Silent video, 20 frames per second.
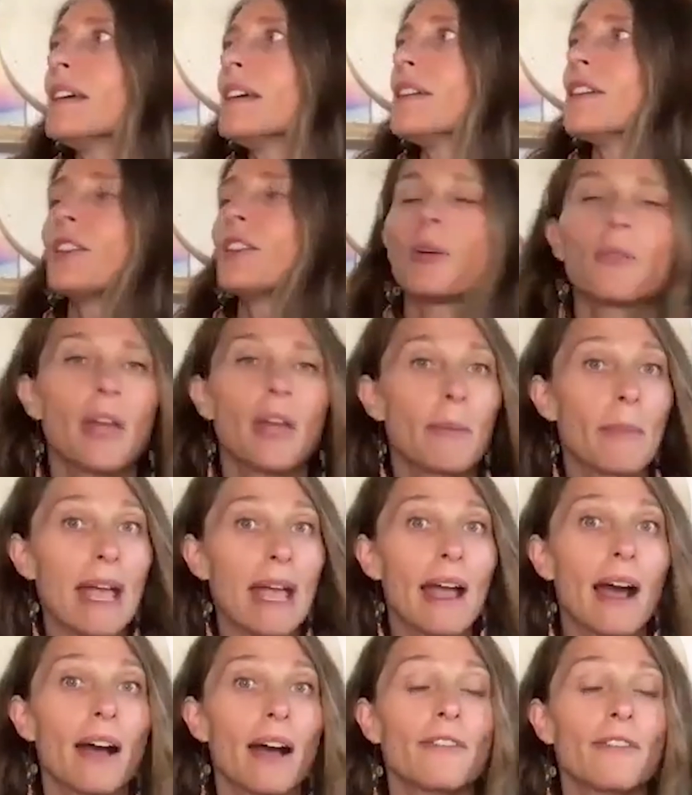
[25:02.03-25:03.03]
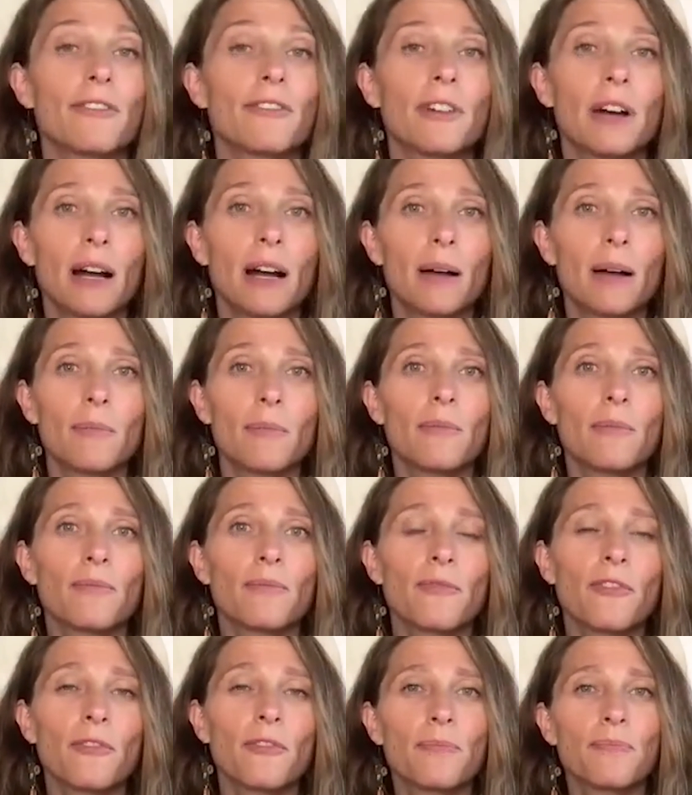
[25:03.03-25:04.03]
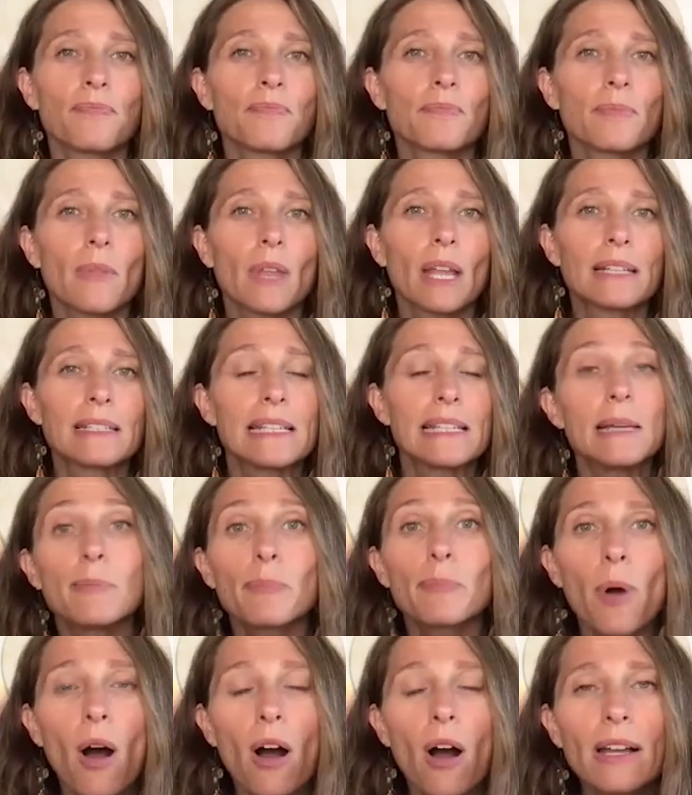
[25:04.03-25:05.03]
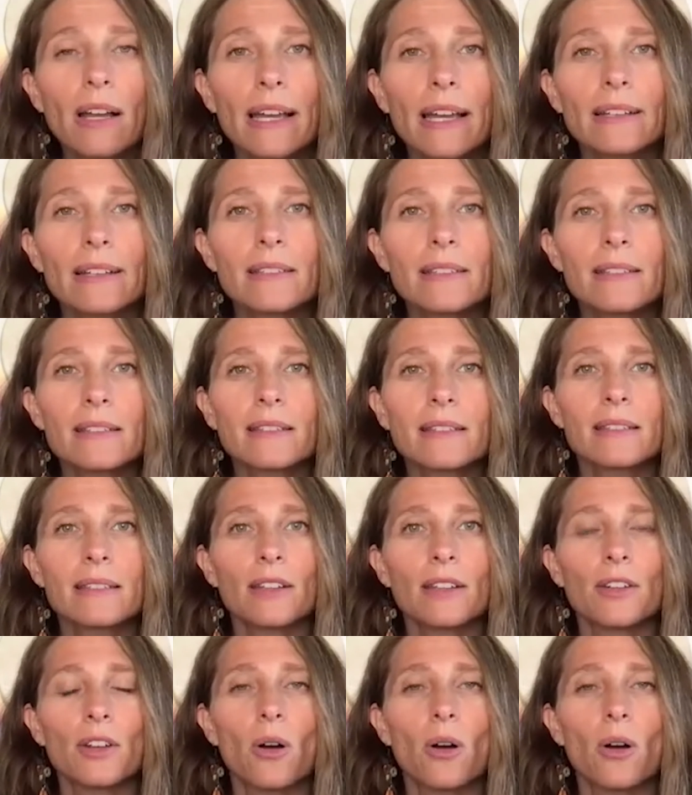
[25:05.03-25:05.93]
they may have deep pockets,